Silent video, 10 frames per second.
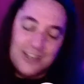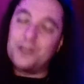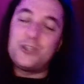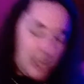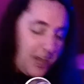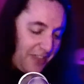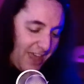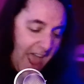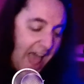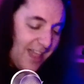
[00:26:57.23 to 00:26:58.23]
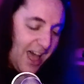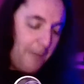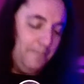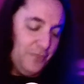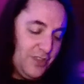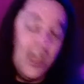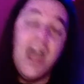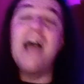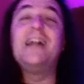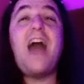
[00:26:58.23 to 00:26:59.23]
so cheer the hell up,
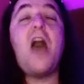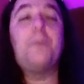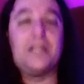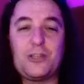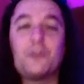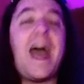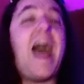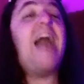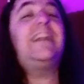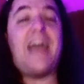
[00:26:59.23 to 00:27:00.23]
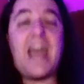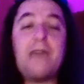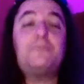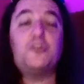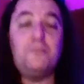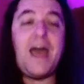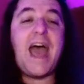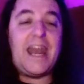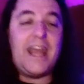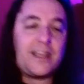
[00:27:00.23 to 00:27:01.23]
and I'll be some goddamn
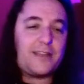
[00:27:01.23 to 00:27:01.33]
dramatic."